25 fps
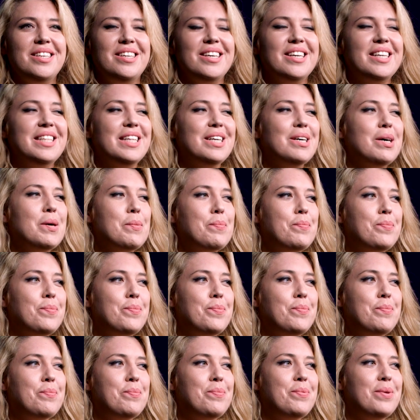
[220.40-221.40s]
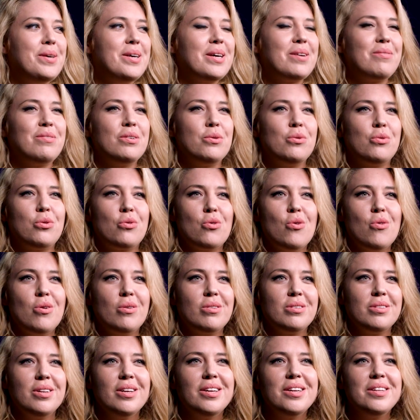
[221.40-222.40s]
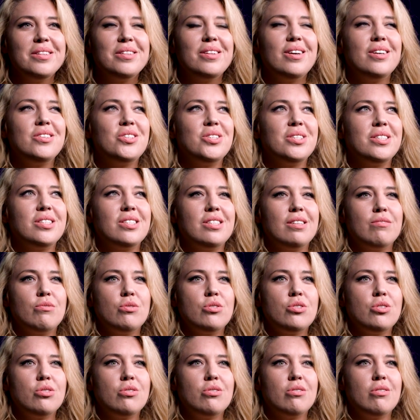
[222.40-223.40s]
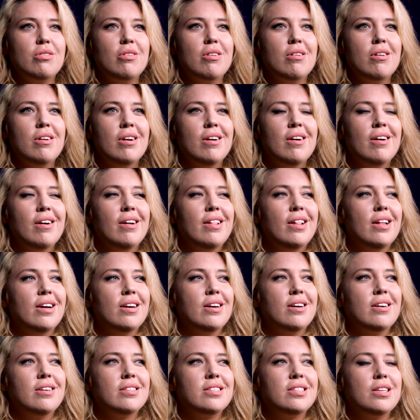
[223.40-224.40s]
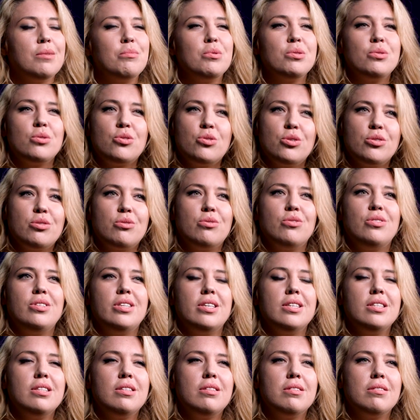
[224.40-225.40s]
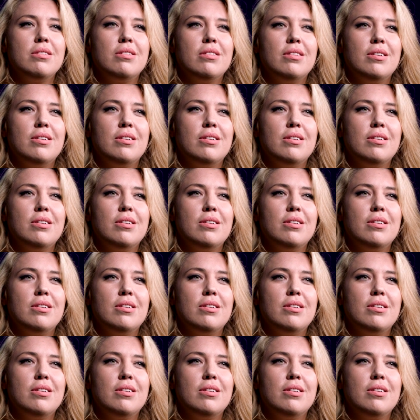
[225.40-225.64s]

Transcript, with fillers: first lesson with words that the best student could go to Canada. Never being abroad, for me it